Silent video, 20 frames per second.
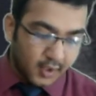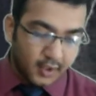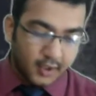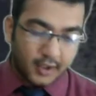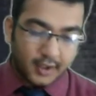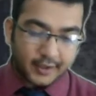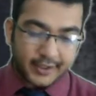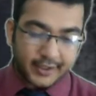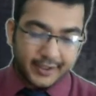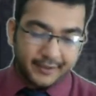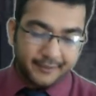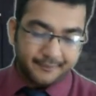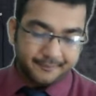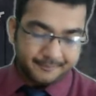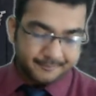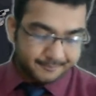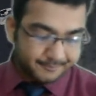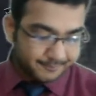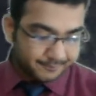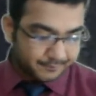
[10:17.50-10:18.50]
Okay.
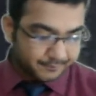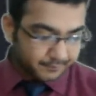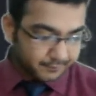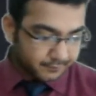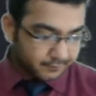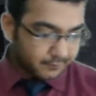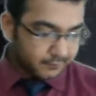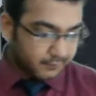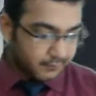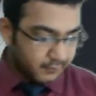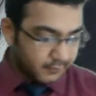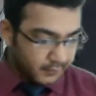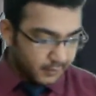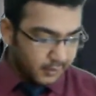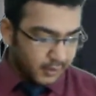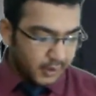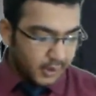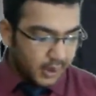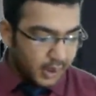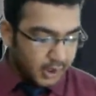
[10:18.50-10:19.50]

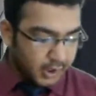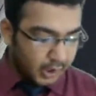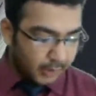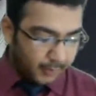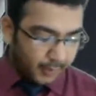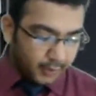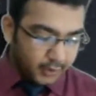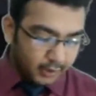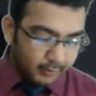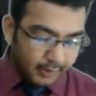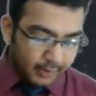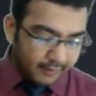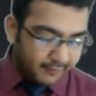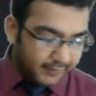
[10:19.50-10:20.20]
Come on, come on. I'm